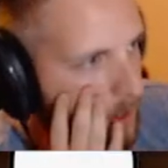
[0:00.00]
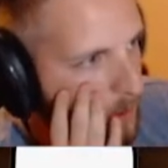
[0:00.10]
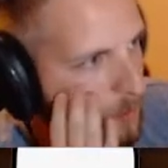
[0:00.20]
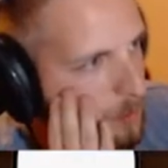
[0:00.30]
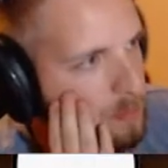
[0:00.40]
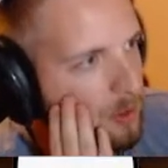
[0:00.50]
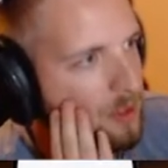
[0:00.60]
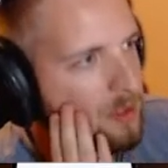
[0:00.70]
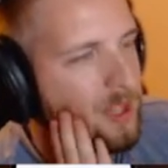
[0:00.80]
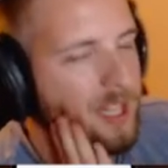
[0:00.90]
we both
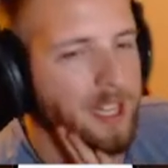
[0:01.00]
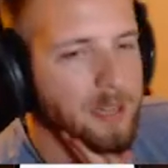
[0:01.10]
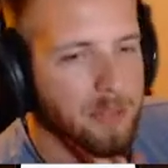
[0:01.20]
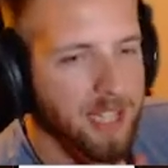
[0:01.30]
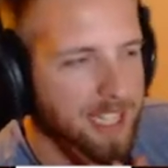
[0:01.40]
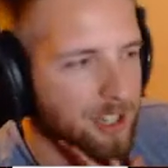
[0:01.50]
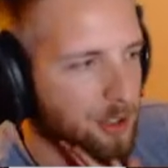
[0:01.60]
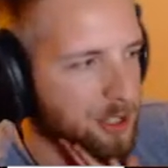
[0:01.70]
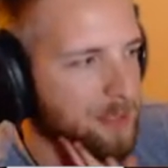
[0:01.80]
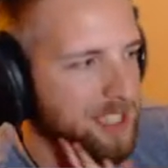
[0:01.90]
played
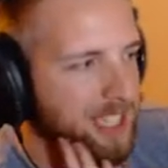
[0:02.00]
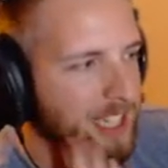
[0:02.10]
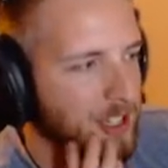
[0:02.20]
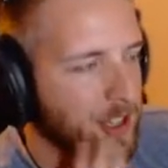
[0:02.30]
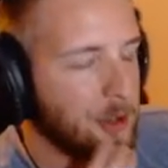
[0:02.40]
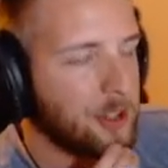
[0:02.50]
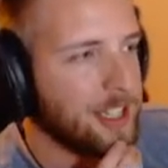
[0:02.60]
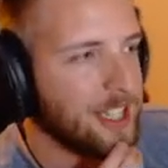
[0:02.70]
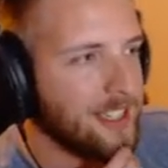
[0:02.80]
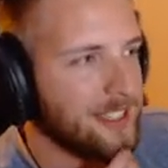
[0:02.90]
Ultimate together
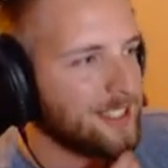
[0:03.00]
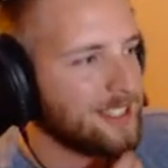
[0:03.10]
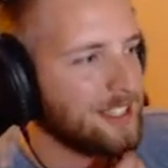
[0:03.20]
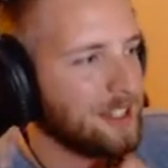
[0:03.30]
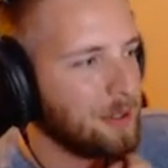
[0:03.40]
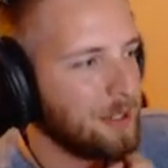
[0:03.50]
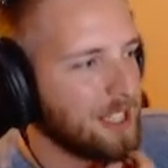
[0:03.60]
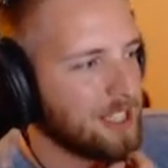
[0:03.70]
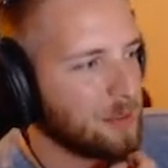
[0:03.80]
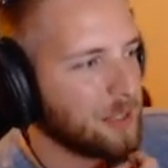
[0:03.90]
locally, so
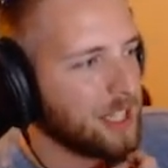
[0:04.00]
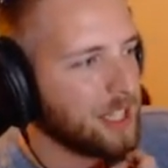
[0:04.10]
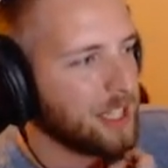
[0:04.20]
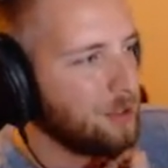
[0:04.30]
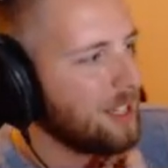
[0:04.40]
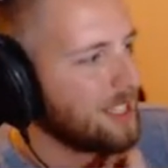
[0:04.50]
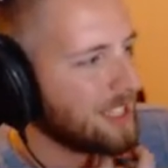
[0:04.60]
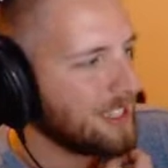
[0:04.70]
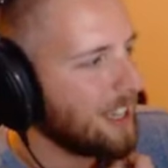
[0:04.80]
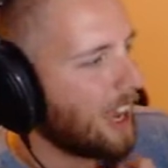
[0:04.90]
he's someone I knew as
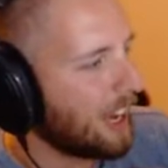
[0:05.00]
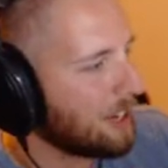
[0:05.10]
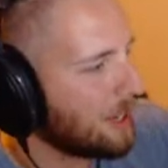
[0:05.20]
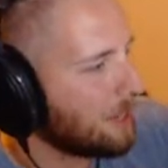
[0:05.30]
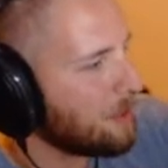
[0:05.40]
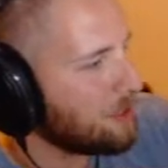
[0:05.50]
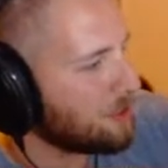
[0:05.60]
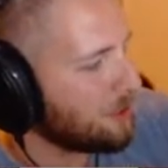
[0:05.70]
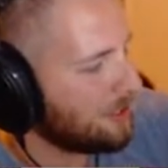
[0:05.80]
an IRL mutual.